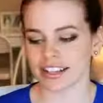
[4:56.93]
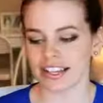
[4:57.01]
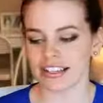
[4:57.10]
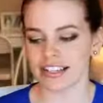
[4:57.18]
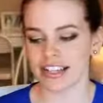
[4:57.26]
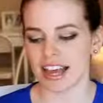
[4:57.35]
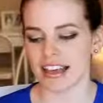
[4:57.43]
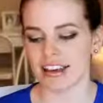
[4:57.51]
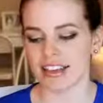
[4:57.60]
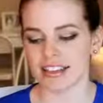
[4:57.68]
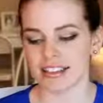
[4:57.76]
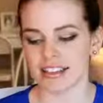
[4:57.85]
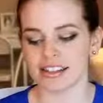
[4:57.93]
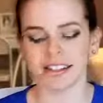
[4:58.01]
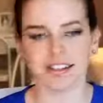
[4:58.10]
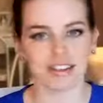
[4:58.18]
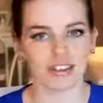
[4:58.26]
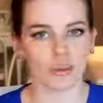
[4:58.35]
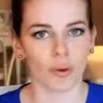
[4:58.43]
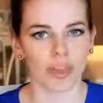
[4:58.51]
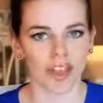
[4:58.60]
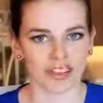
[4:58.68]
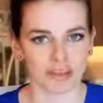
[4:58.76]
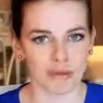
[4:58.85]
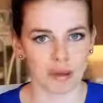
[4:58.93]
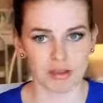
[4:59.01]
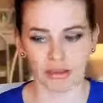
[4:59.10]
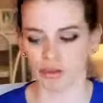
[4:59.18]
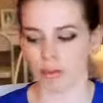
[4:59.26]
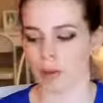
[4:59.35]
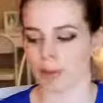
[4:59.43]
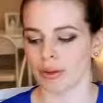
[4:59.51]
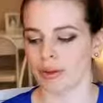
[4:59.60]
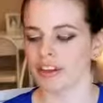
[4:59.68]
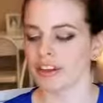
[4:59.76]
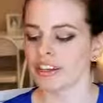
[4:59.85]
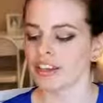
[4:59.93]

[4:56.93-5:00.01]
And as I said, this is the one that seemed to be the most popular